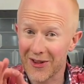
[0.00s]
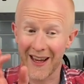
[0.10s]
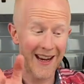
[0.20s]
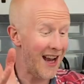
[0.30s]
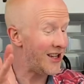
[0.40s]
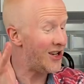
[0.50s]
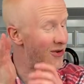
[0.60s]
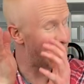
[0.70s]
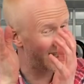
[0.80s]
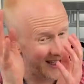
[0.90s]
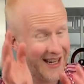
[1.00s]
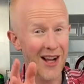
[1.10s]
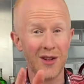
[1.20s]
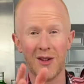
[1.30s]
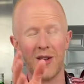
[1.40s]
thing, you
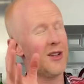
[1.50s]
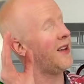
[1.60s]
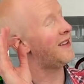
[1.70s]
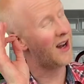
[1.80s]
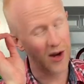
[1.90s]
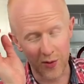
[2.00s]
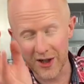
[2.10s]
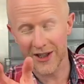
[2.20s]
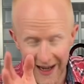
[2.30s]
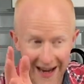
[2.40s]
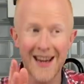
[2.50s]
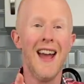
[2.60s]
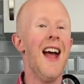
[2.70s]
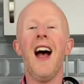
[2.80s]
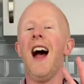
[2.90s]
still, I always say,
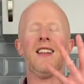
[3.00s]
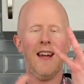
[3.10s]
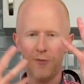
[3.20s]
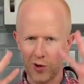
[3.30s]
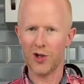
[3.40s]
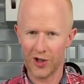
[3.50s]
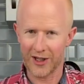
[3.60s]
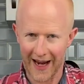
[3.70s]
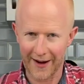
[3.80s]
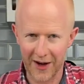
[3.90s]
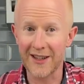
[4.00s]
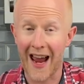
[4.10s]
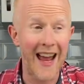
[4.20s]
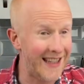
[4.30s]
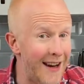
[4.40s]
as everyone should say, as,
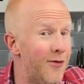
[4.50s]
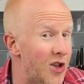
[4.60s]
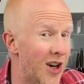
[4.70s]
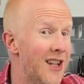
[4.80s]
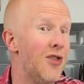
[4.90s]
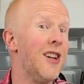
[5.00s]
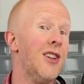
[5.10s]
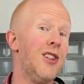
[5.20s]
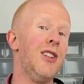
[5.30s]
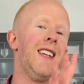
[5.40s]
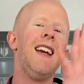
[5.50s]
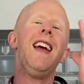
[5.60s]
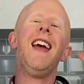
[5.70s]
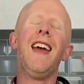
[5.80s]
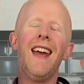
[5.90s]
as every gin drinker should say,
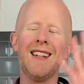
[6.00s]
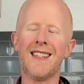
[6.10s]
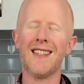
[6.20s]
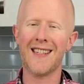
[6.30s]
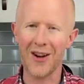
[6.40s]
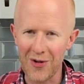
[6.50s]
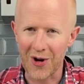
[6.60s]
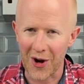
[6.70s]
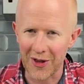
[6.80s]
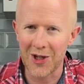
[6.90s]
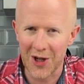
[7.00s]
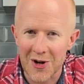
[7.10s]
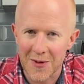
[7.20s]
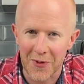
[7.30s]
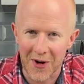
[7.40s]
it's still got the
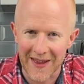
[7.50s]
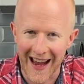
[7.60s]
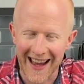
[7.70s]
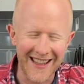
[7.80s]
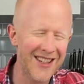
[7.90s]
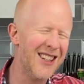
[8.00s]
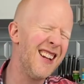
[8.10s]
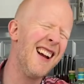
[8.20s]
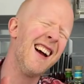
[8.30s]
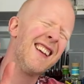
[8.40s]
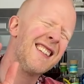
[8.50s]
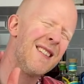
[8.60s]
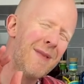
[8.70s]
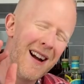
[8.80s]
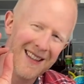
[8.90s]
juniper in there. Just
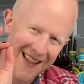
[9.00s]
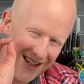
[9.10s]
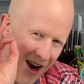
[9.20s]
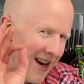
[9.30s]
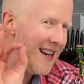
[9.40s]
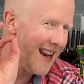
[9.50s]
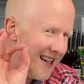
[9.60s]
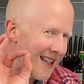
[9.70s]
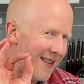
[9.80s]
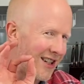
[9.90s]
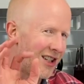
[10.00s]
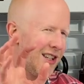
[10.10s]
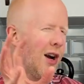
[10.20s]
about the tiny hint of it, just